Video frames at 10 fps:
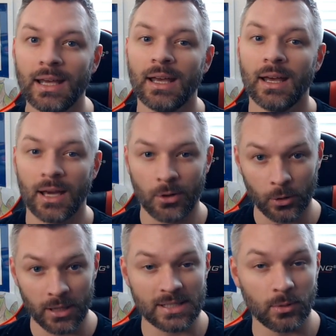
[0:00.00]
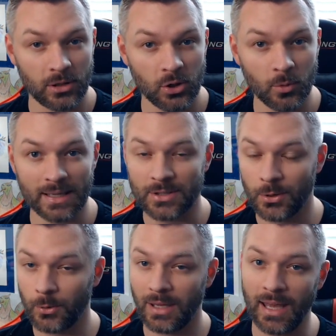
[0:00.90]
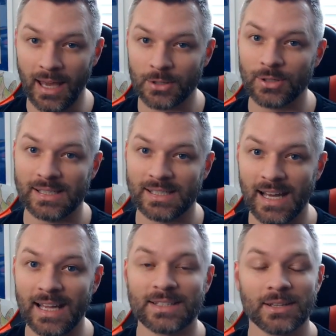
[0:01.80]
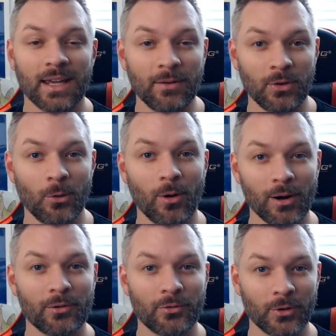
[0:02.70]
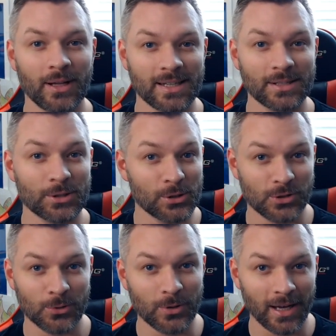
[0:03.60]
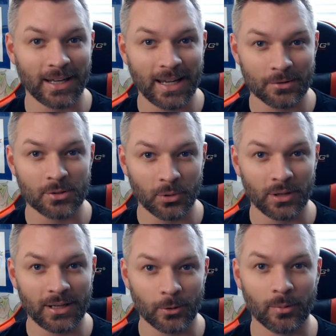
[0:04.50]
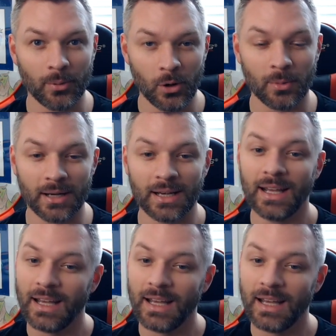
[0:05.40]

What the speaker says: according to Anubis, who actually states, if you are a full odds hunter, do not encounter brilliant aura Pokemon.